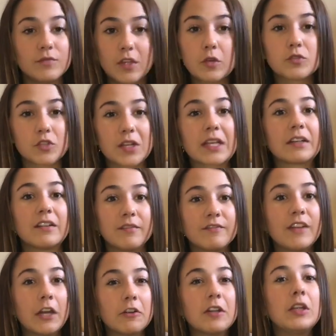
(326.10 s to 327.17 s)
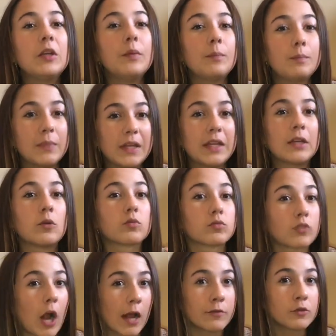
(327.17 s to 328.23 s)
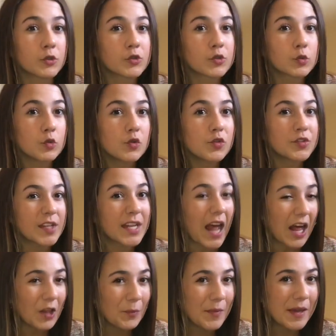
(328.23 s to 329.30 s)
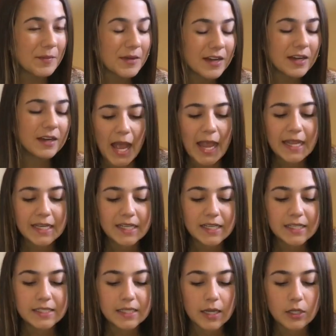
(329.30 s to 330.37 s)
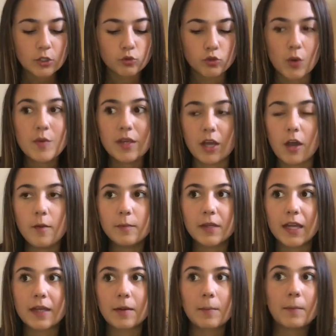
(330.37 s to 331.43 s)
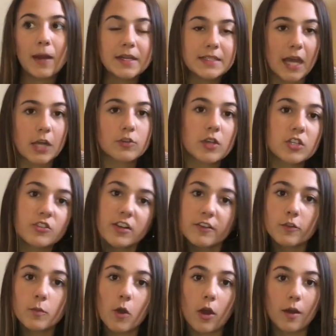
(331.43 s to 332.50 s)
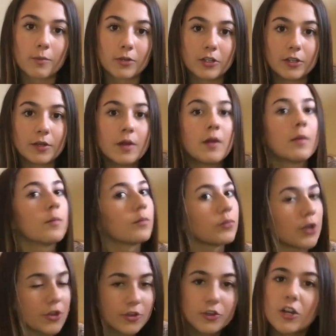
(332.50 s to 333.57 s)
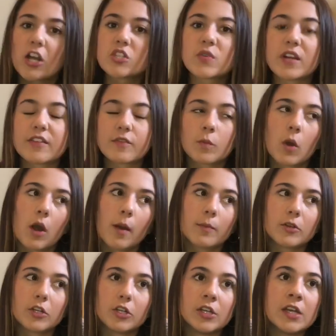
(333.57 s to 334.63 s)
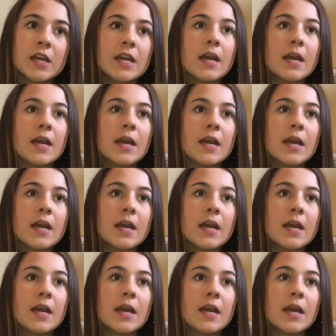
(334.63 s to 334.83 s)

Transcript: those are like very big rival schools in Alabama. And growing up, like, my dad graduated from Auburn, brother graduated from Auburn,